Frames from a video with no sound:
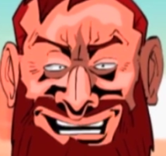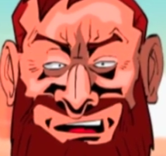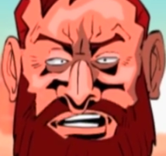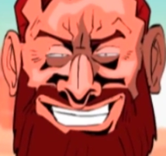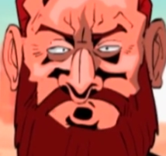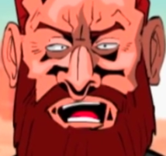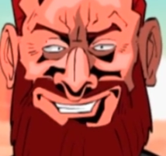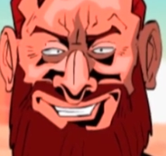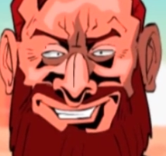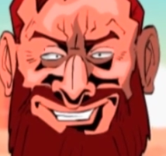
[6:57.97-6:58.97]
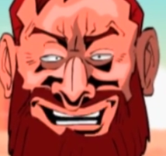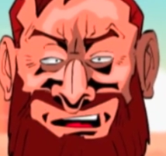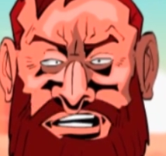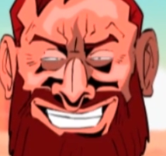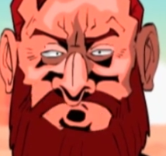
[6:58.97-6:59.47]
as a man and
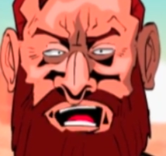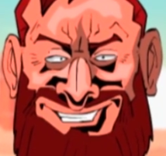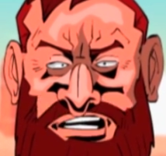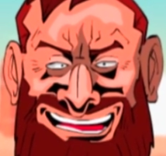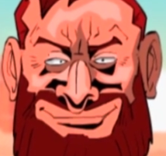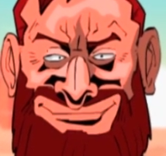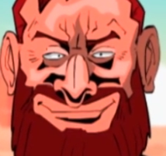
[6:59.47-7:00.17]
apologize to you.